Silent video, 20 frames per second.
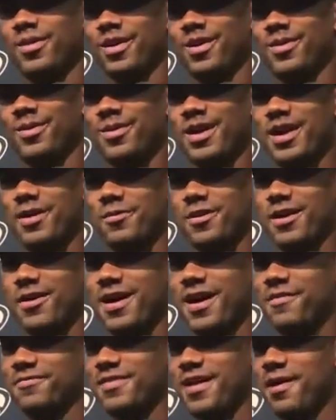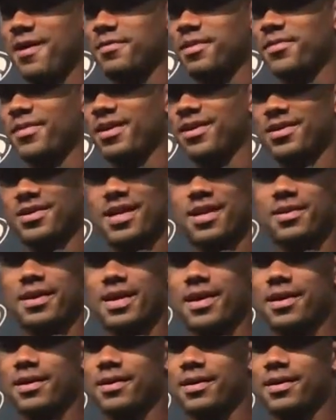you know, I don't have time to be in a,